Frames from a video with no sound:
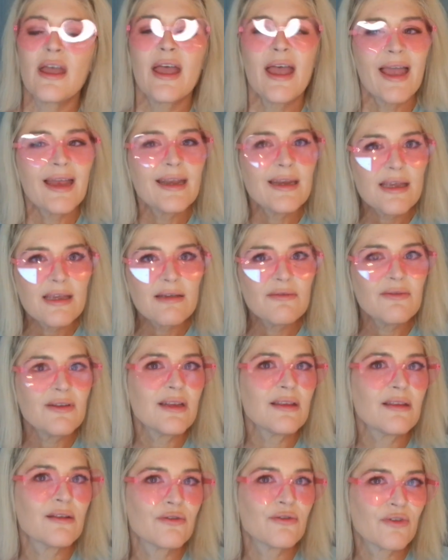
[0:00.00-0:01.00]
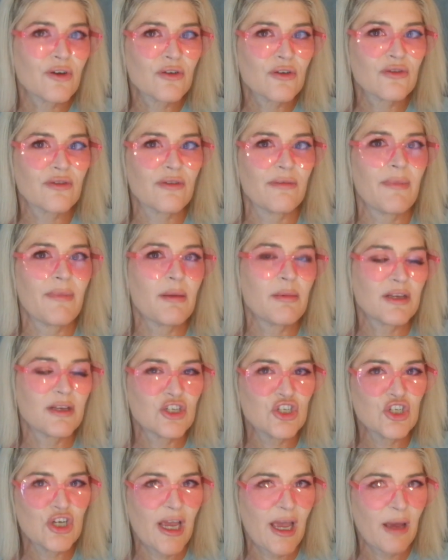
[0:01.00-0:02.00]
And even in the first maybe
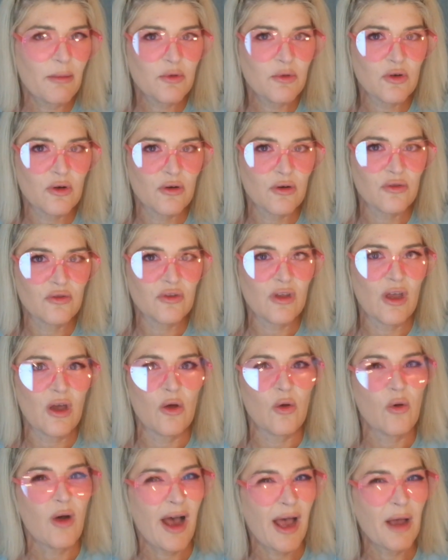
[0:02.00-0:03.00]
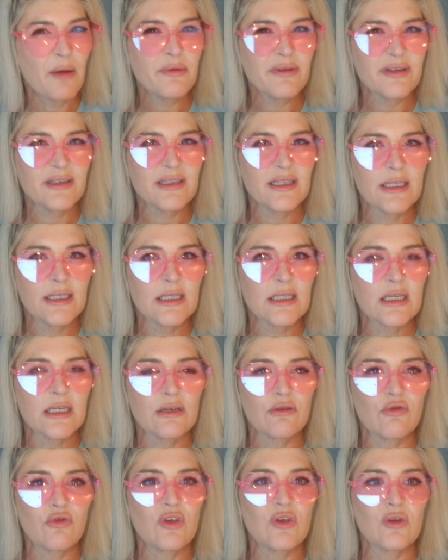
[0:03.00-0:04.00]
chapter or so, I was a little
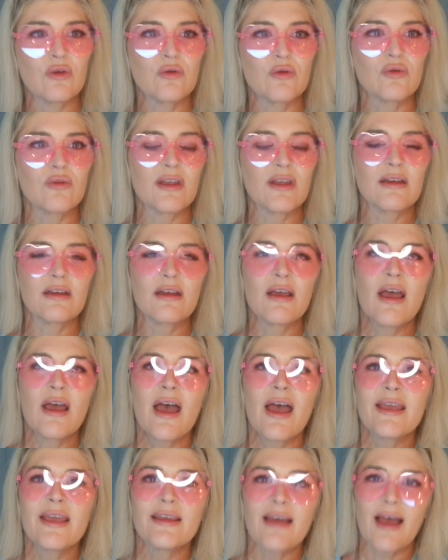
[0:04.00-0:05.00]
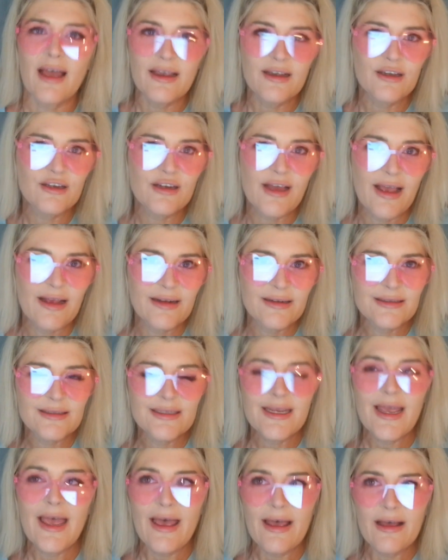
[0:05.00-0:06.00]
confused. I could
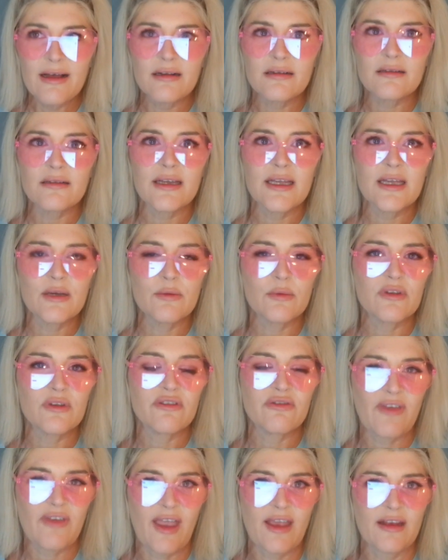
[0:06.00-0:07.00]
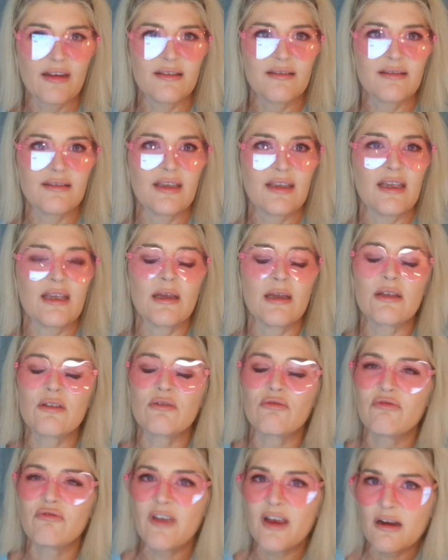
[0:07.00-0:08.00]
tell it was fantasy. It's
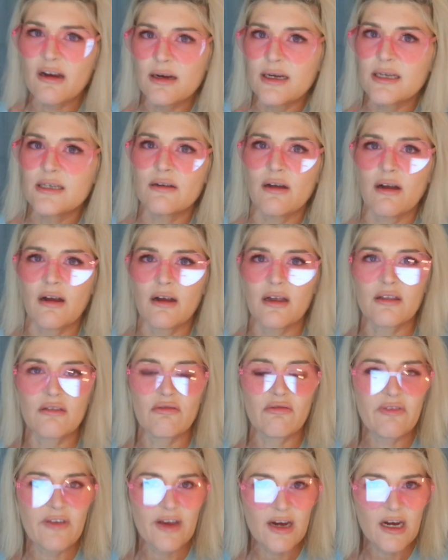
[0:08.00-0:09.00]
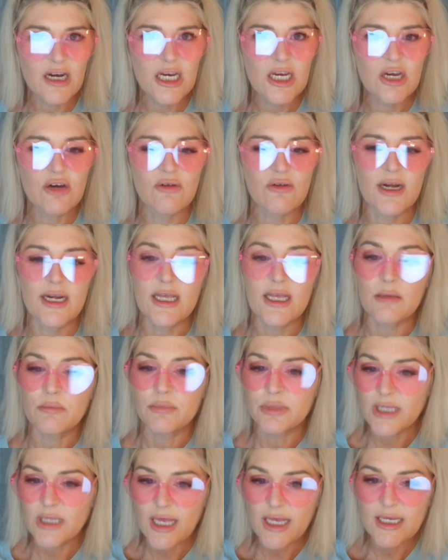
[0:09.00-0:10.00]
very dark. It's very gritty,
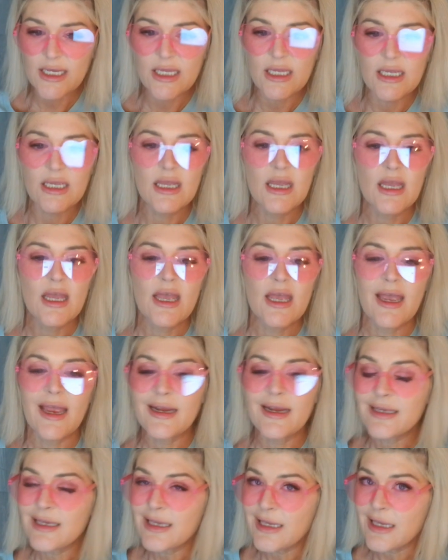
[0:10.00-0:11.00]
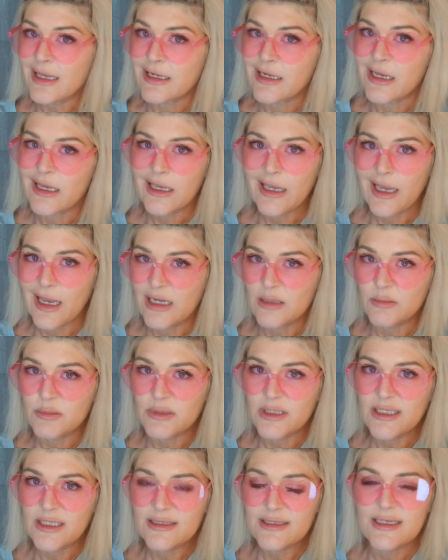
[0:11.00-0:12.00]
bloody, and again,
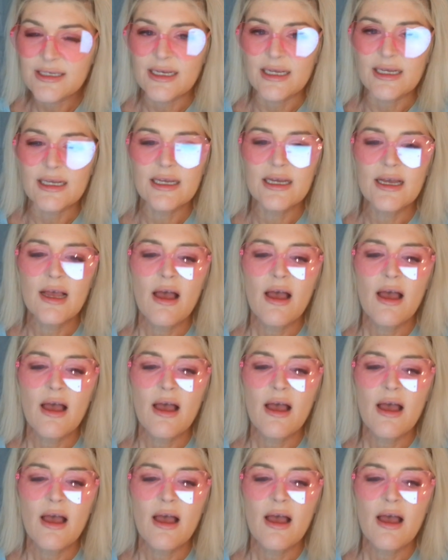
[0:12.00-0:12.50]
cannibalistic.